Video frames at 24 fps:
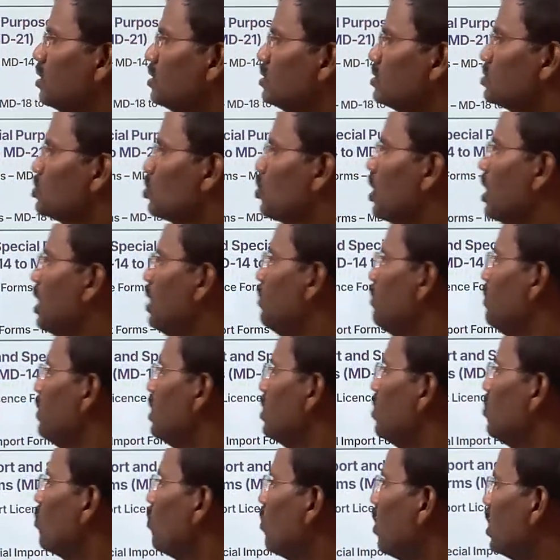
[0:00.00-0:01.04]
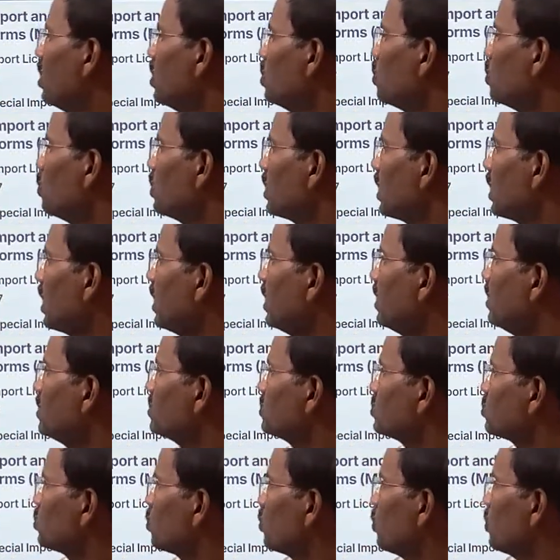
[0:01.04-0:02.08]
So MD 1 to 10.
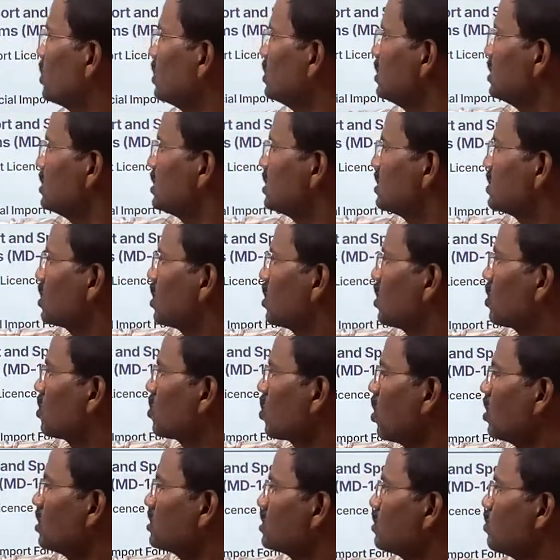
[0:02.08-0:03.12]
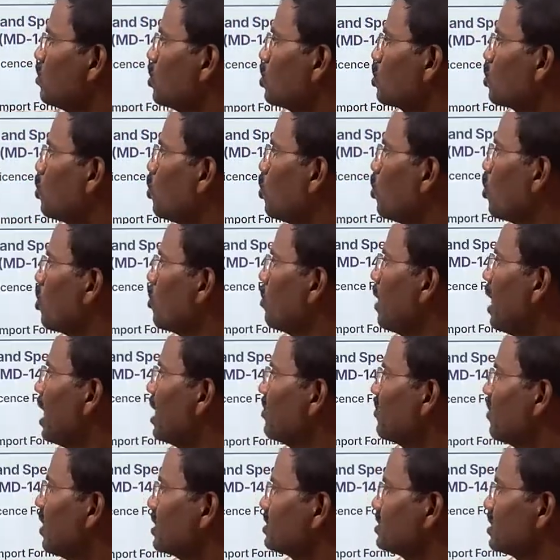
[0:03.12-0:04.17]
So this is talks about core
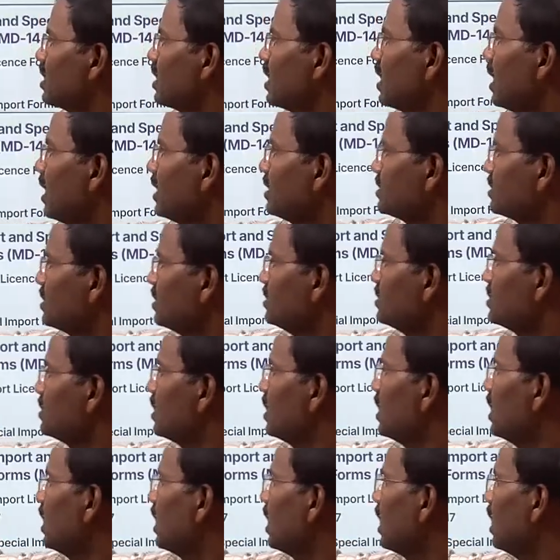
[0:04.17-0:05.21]
manufacturing license.